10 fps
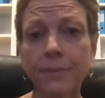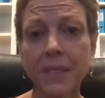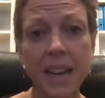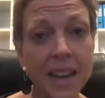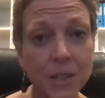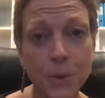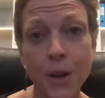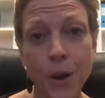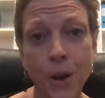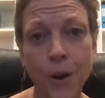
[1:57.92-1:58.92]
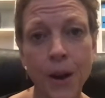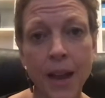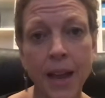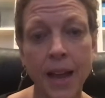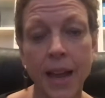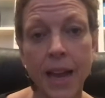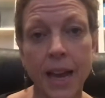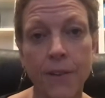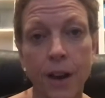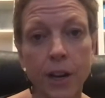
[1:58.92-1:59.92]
And as we know, if I